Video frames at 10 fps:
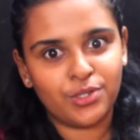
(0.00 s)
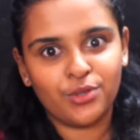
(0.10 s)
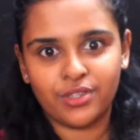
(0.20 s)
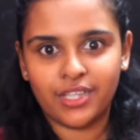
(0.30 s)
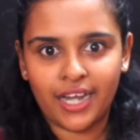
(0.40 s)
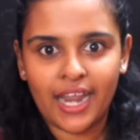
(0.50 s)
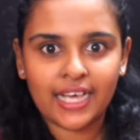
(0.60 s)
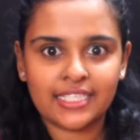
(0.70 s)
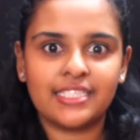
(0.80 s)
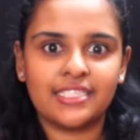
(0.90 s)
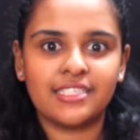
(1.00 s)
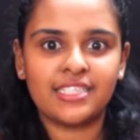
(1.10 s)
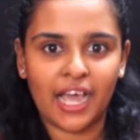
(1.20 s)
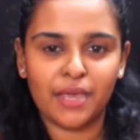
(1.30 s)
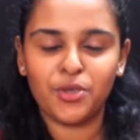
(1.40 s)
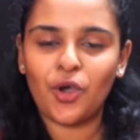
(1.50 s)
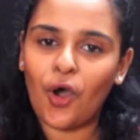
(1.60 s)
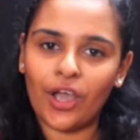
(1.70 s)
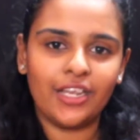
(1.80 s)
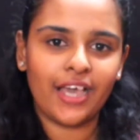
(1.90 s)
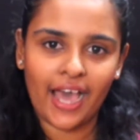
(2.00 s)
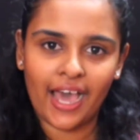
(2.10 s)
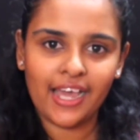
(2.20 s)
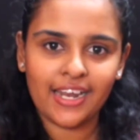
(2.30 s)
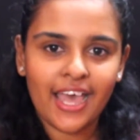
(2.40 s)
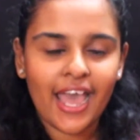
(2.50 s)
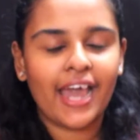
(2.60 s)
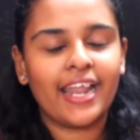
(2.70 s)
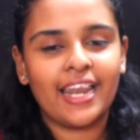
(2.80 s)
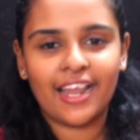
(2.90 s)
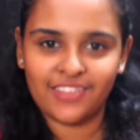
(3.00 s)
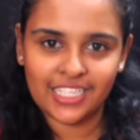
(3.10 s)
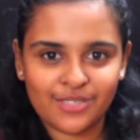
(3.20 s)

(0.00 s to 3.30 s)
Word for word: up to the next time you oil your hair, and I